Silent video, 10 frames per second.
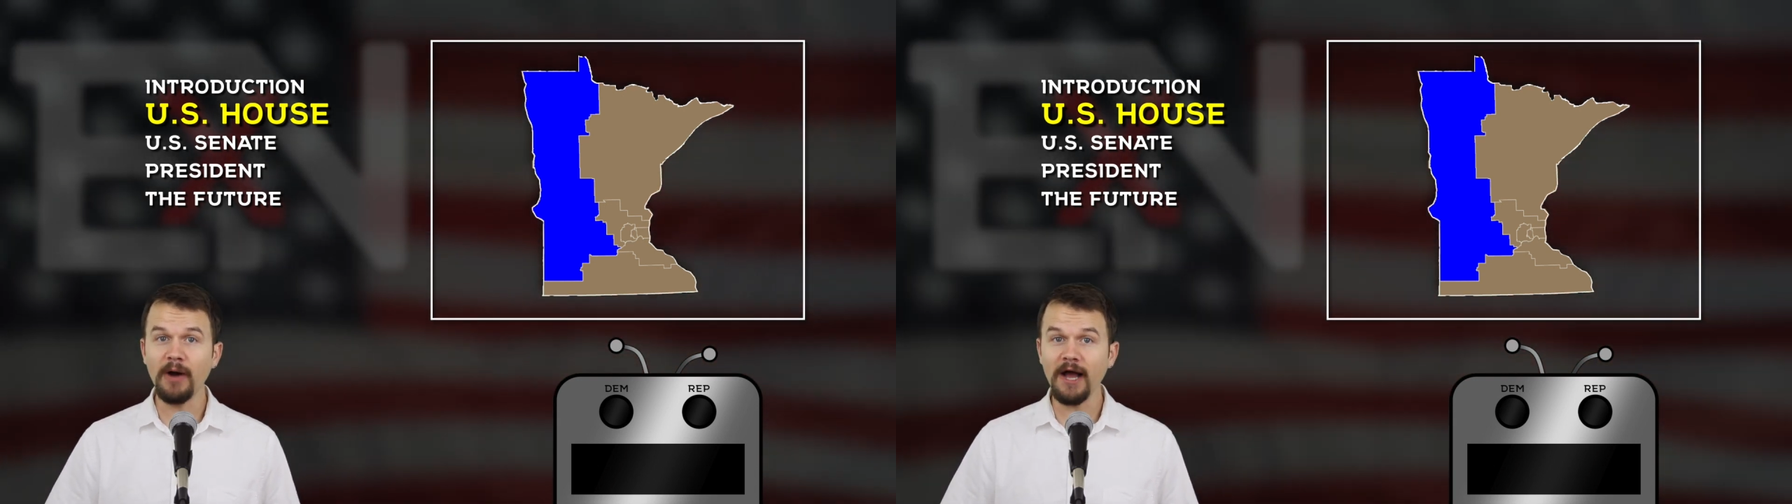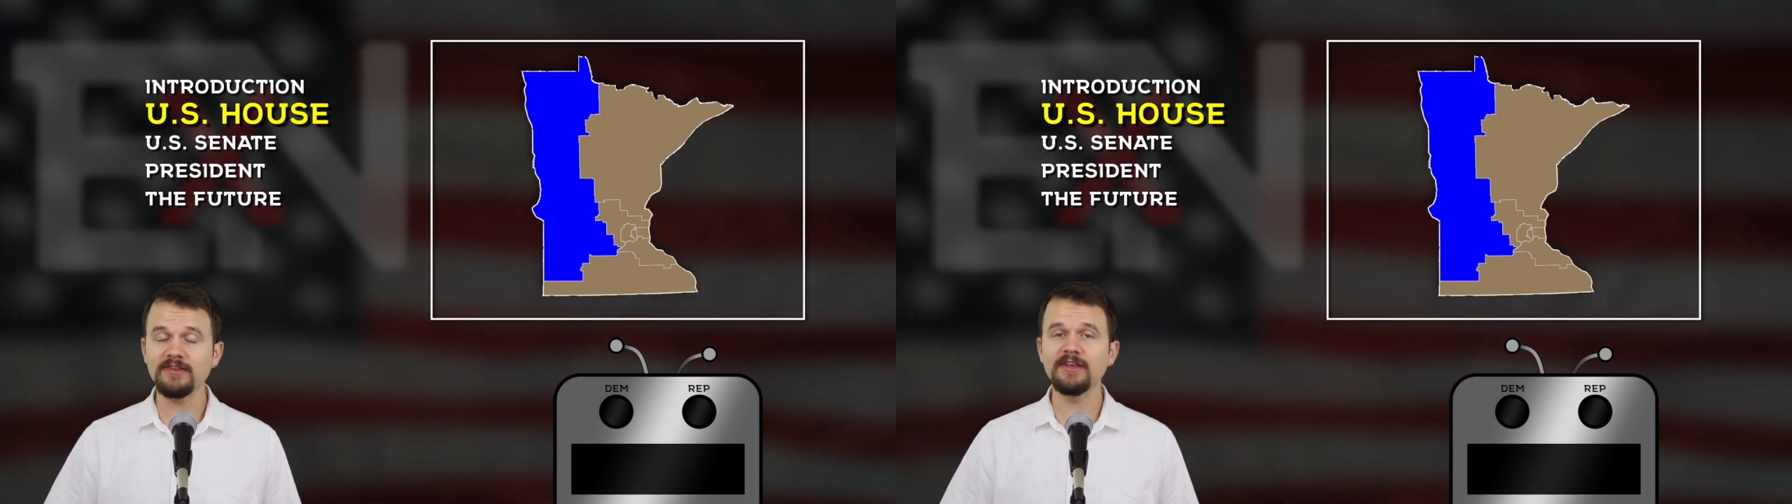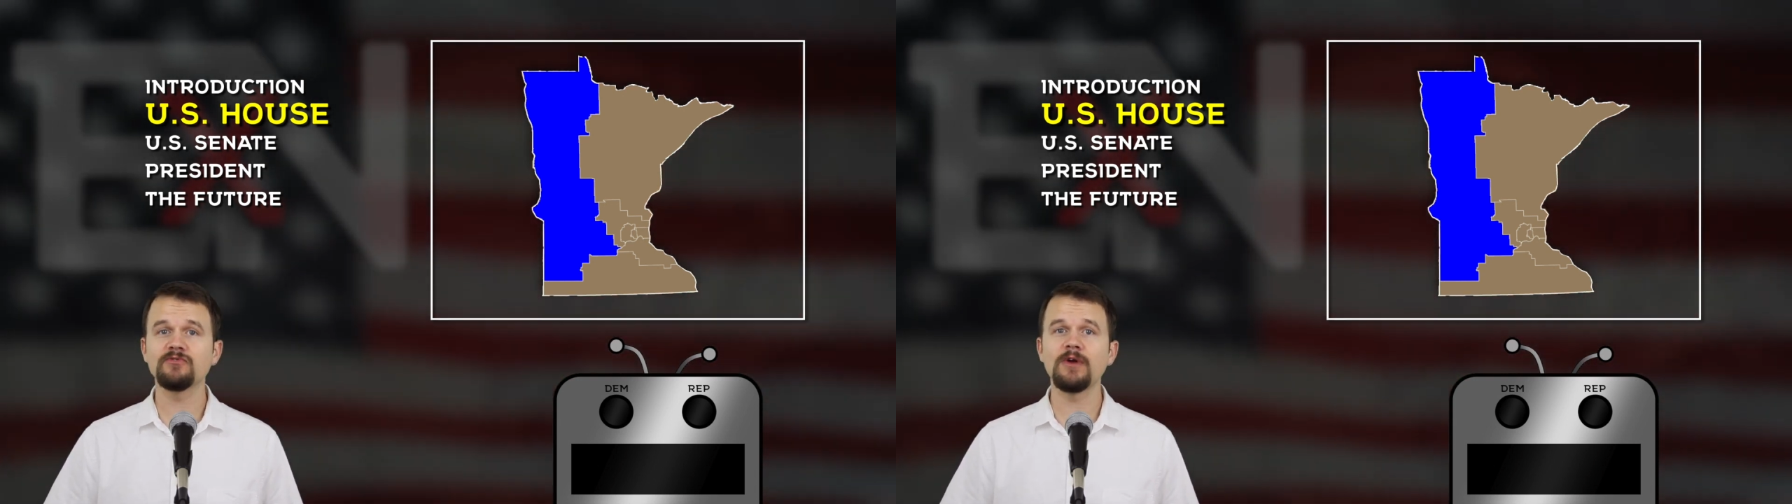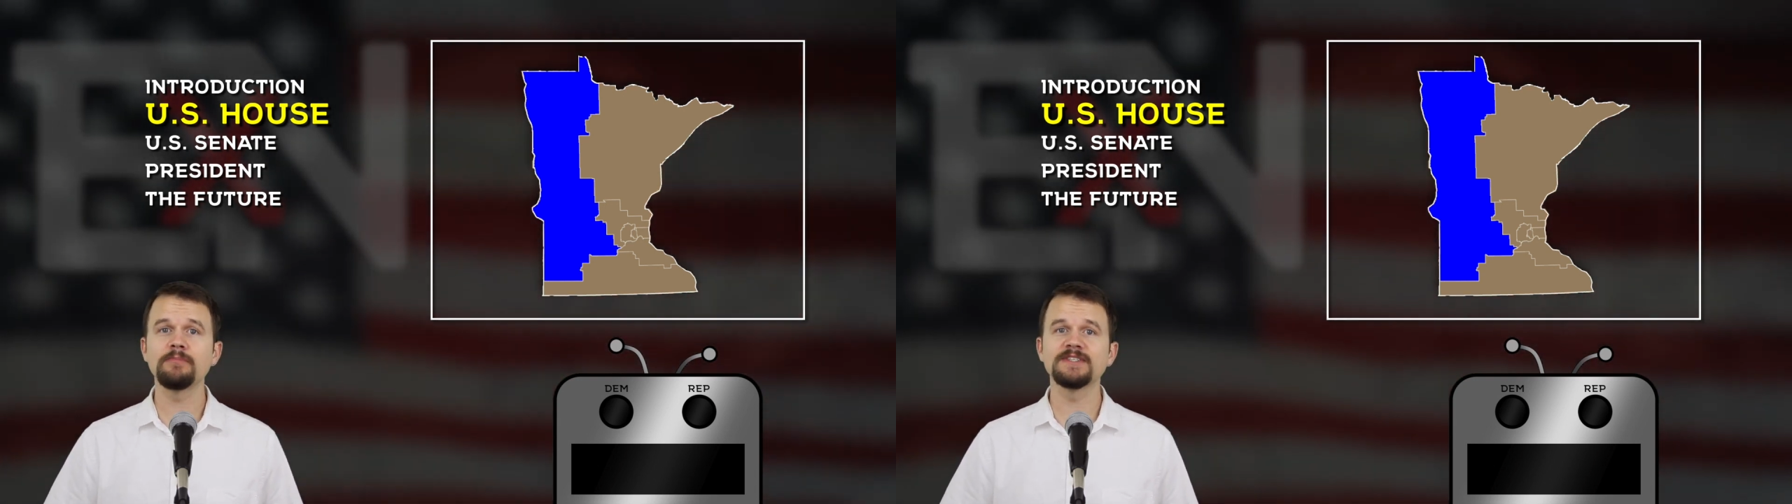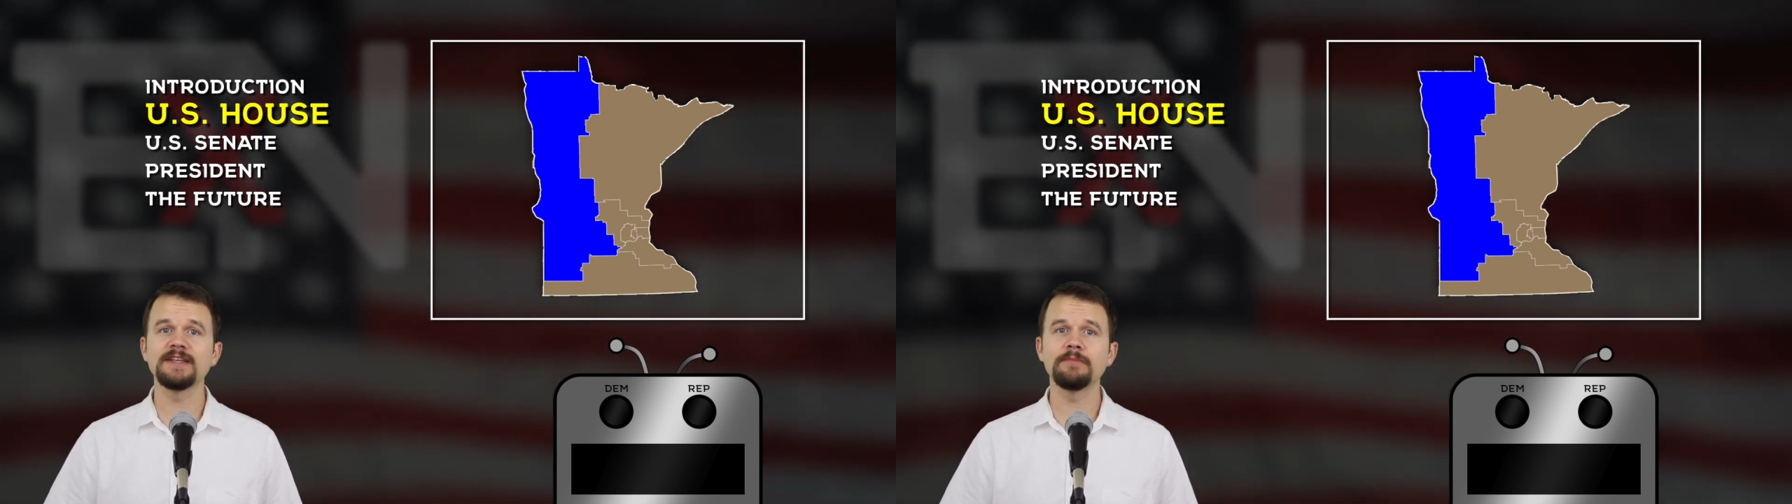but is
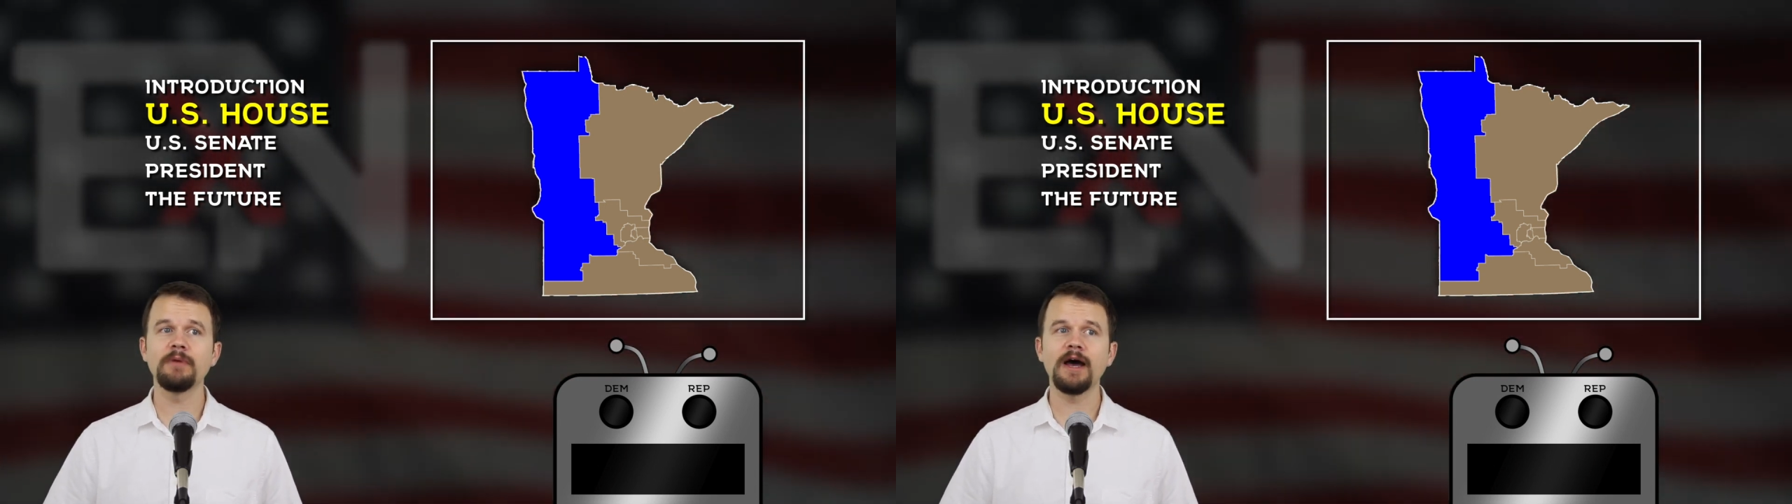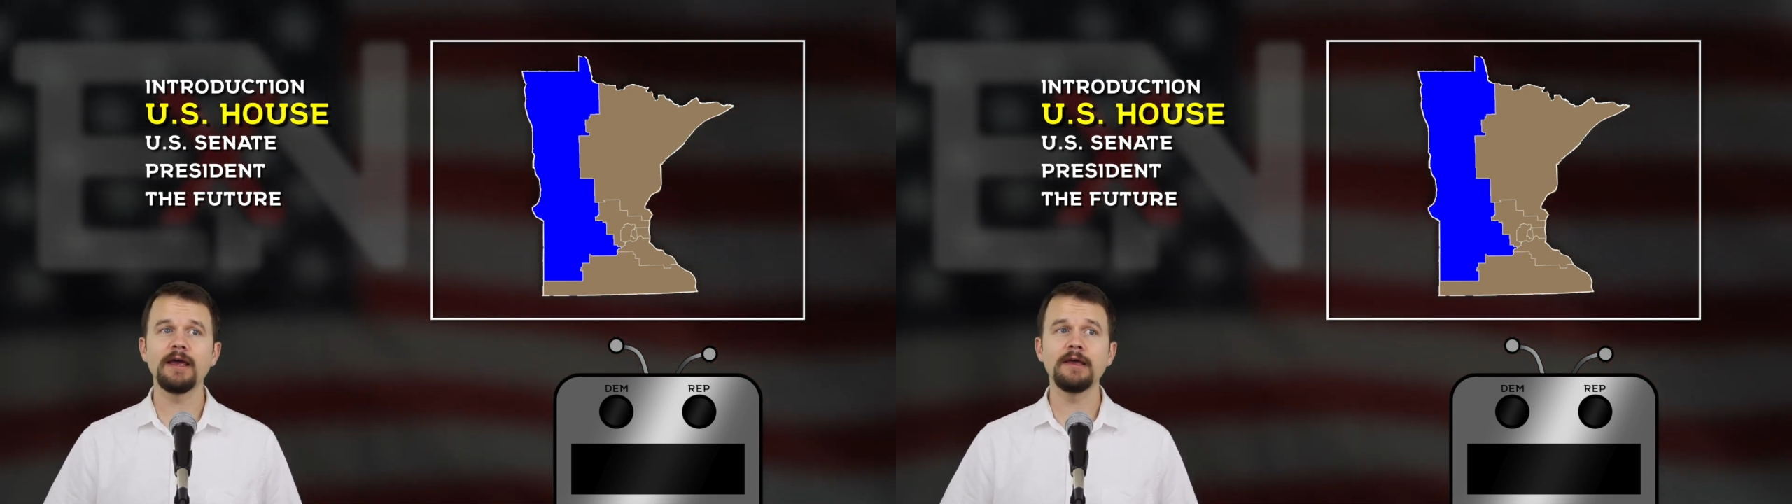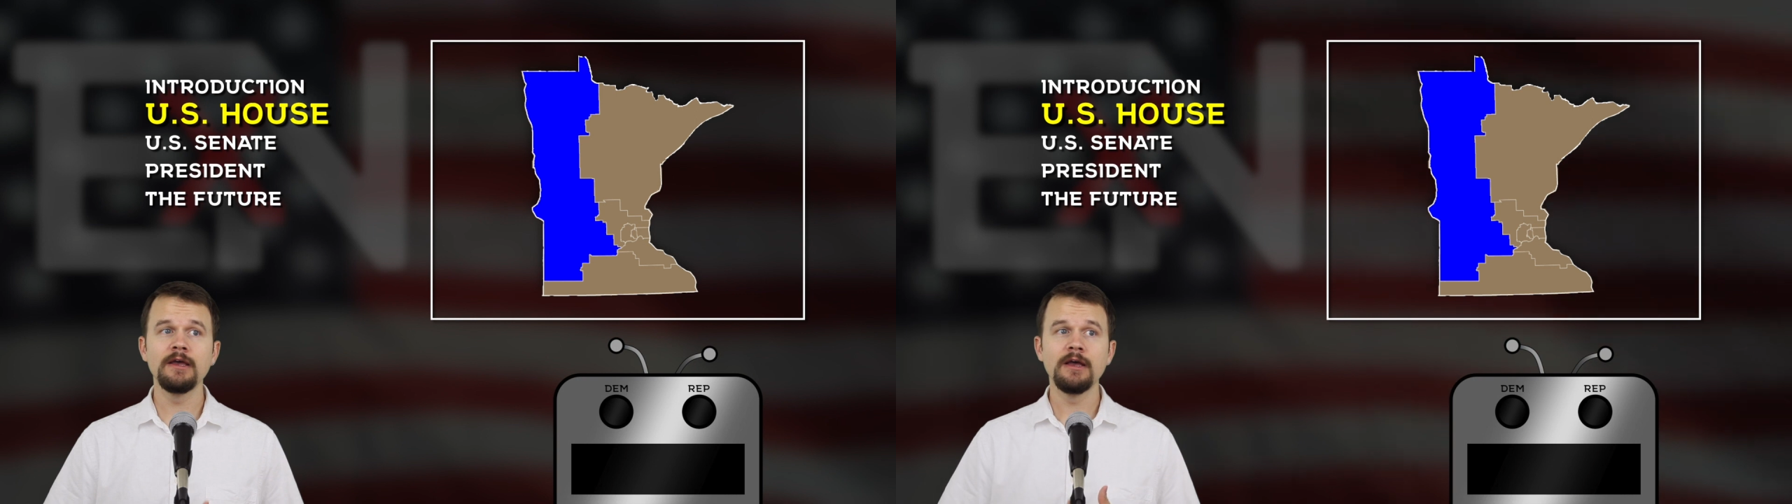represented by,